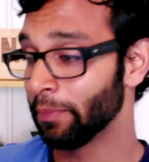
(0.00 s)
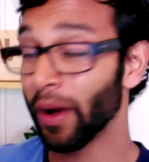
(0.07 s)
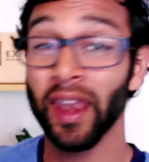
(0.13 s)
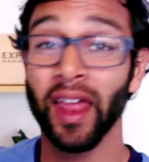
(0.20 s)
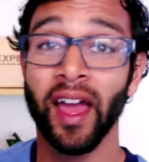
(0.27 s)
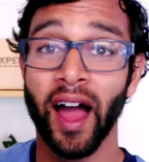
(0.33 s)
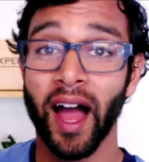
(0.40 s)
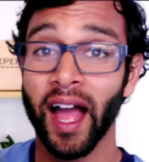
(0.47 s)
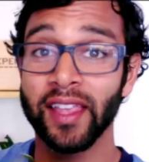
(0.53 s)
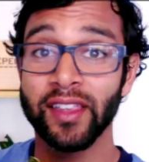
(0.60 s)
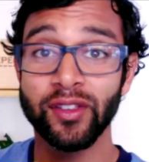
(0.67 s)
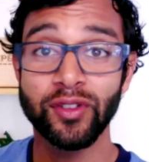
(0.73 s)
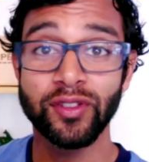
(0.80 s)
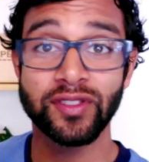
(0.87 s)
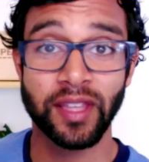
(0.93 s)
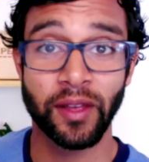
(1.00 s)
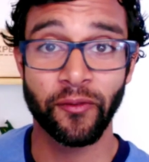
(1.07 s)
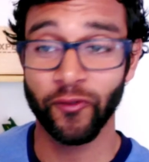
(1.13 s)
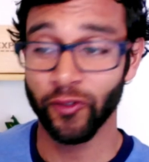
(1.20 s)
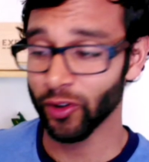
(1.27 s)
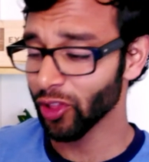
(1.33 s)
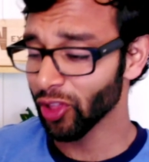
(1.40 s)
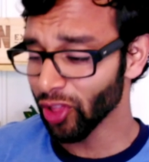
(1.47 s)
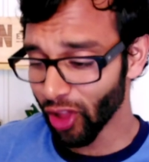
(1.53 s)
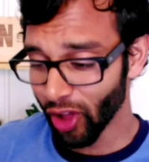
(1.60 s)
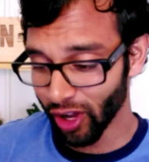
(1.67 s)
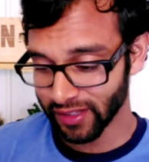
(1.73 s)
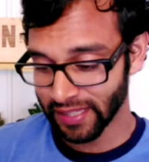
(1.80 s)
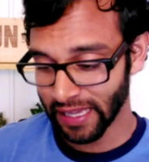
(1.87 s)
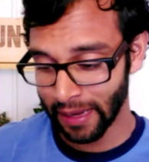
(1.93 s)
but I used them for a
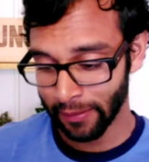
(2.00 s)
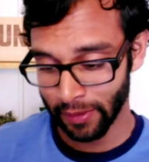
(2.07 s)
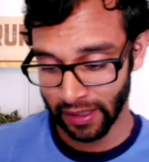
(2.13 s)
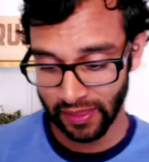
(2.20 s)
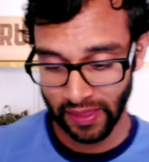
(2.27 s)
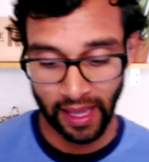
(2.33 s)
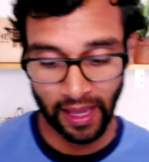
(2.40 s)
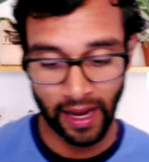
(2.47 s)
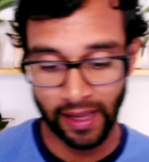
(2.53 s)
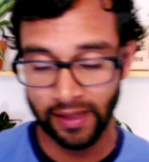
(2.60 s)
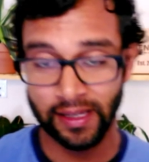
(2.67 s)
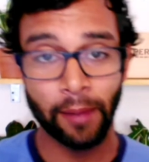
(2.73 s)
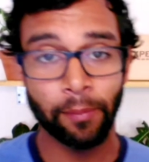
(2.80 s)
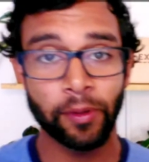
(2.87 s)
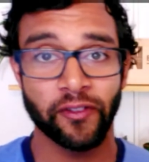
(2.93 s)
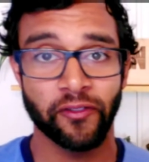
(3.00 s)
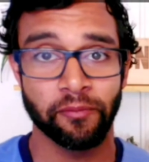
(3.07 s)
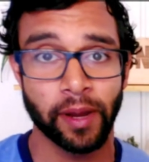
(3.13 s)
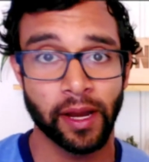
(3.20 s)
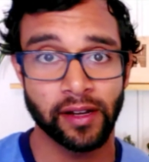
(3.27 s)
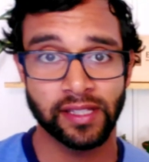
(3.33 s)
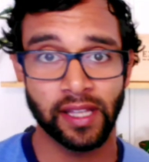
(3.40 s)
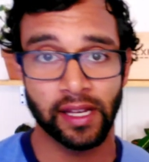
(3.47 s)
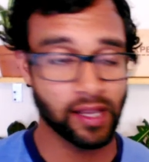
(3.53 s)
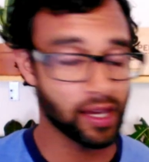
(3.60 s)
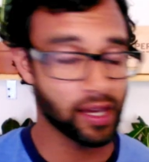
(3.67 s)
long time like that. I had a couple different pairs that I